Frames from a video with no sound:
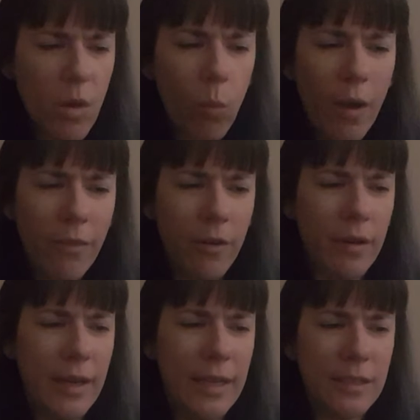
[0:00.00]

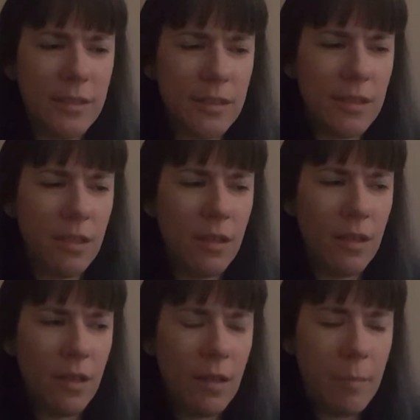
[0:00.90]
whether it's
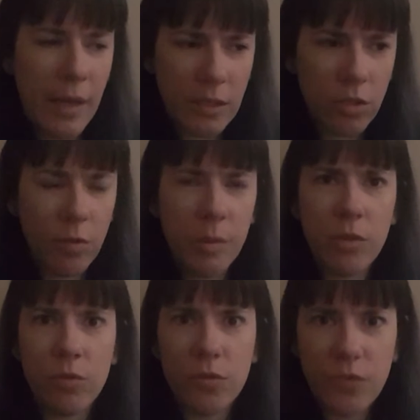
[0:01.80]
mental
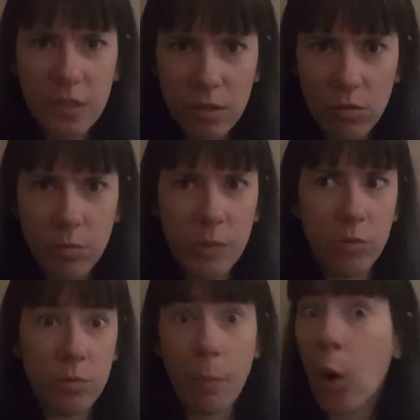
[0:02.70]
abuse, physical
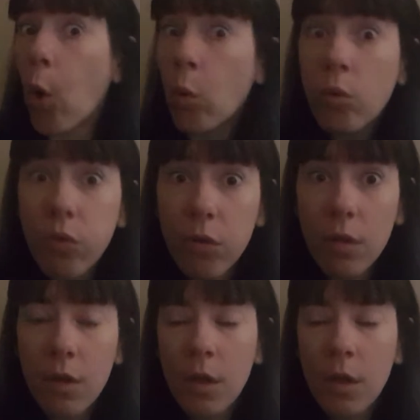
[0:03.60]
abuse, both,